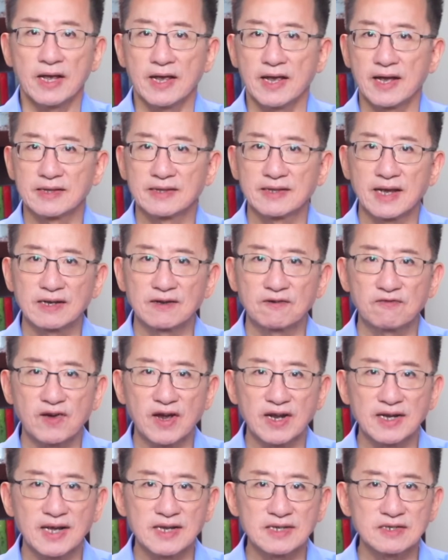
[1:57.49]
and that
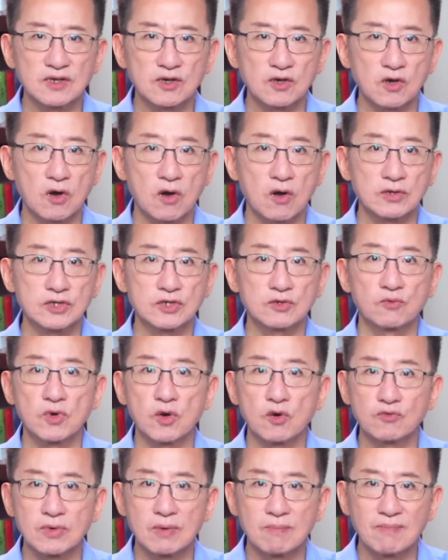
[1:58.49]
financing costs
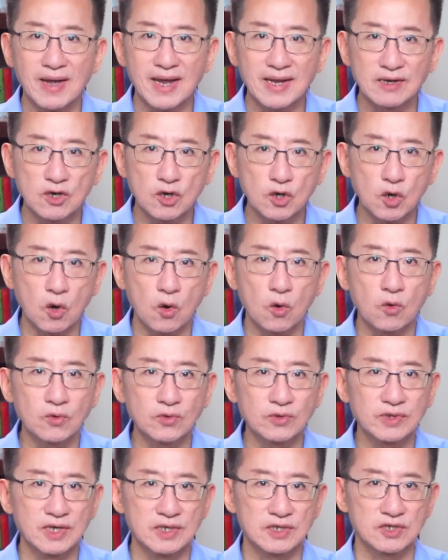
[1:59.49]
will remain
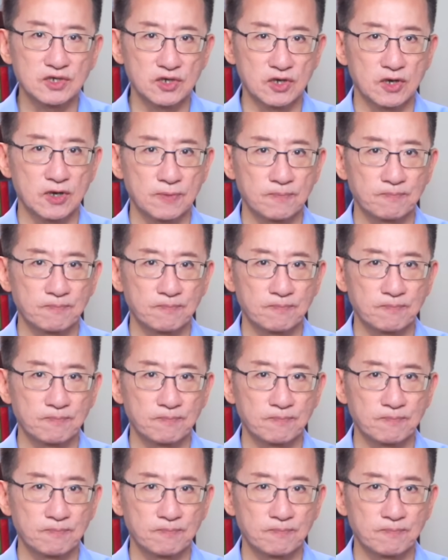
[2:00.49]
low this year.